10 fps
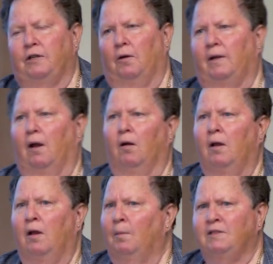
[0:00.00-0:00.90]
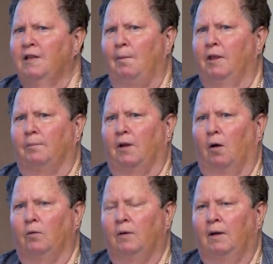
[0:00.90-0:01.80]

here and there, but some of them don't.